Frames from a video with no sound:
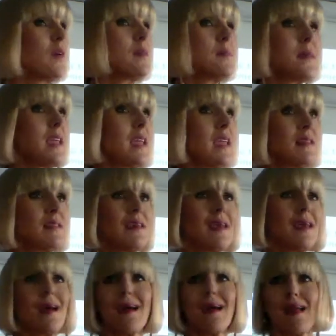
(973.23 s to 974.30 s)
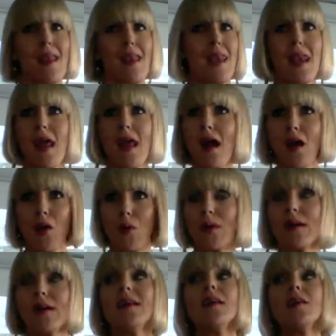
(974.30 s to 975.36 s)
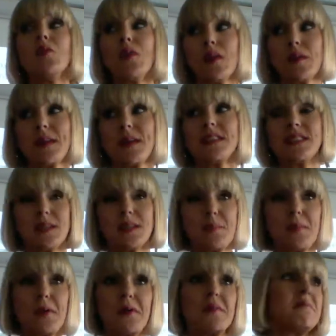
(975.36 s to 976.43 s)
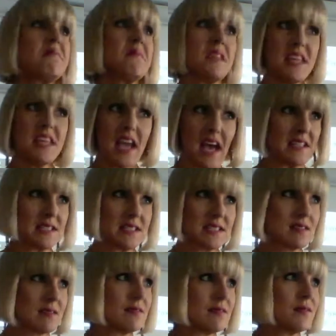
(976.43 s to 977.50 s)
Will it be easy? No. Will it be simple? Yes.